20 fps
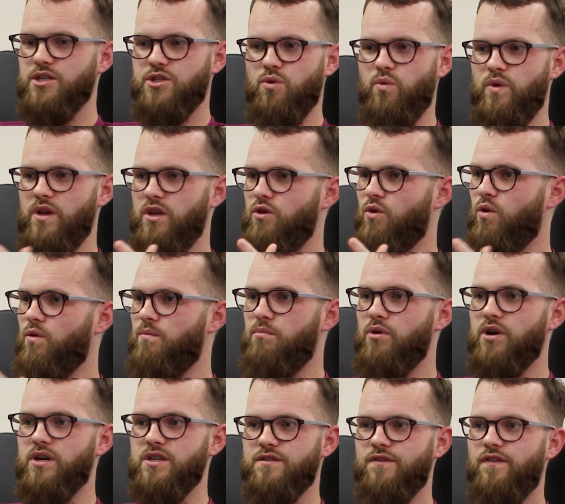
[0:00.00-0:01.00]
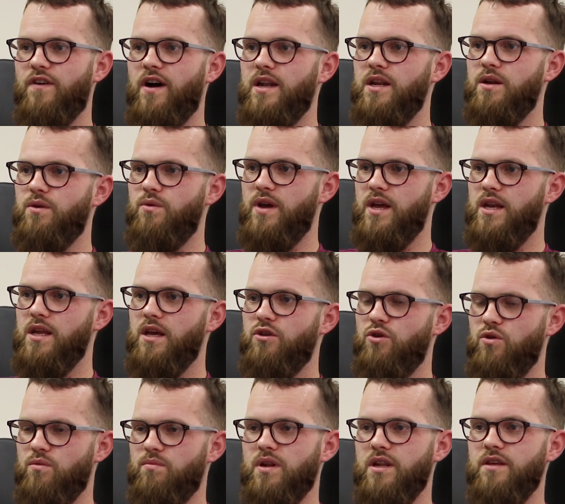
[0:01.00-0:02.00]
So when your book is finally ready and
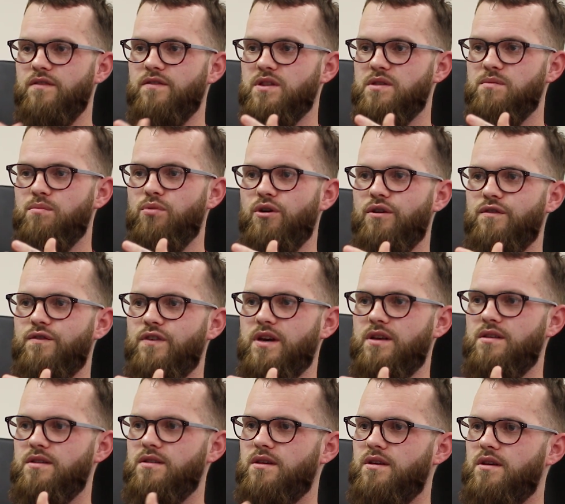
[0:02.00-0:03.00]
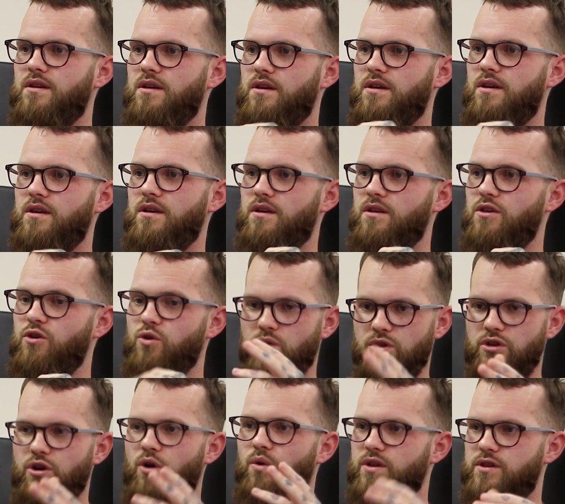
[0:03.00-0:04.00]
you believe it's perfect,
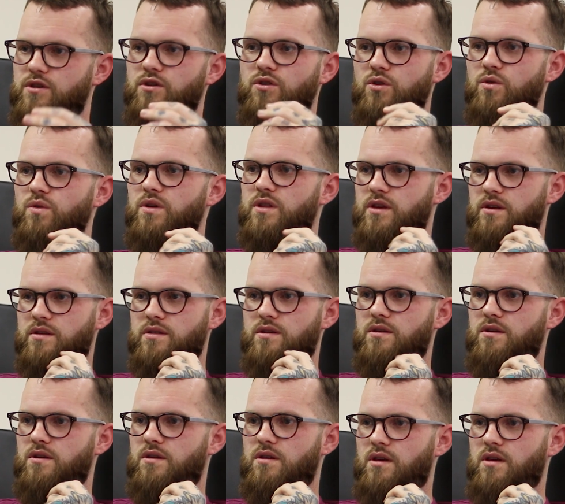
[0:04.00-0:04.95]
you'll know what to do with it.